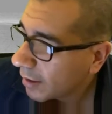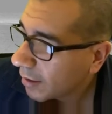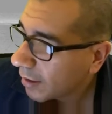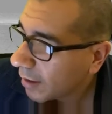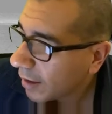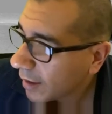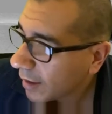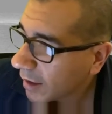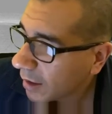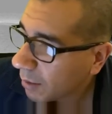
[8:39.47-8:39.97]

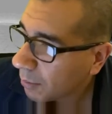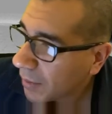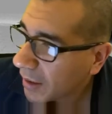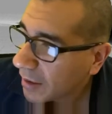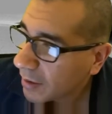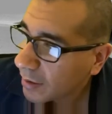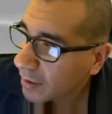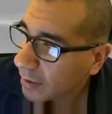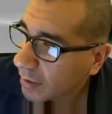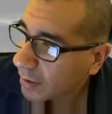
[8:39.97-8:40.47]
I need a
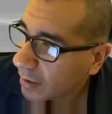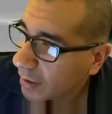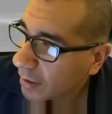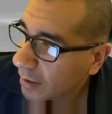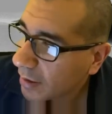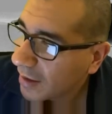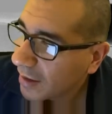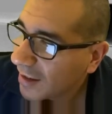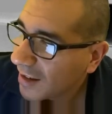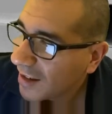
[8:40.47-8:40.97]
pencil.
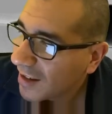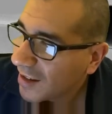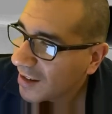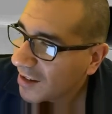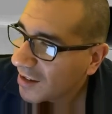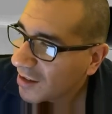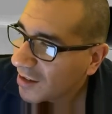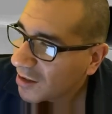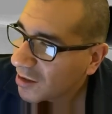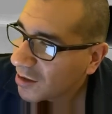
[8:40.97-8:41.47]

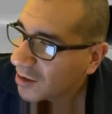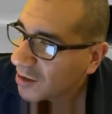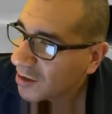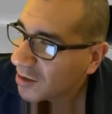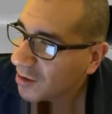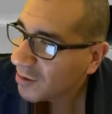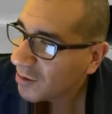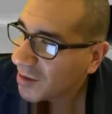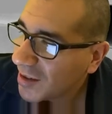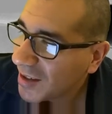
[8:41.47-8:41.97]

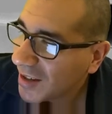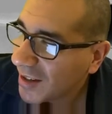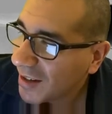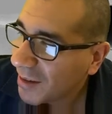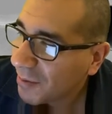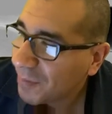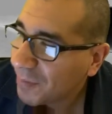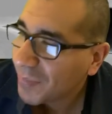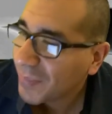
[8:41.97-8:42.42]
2t.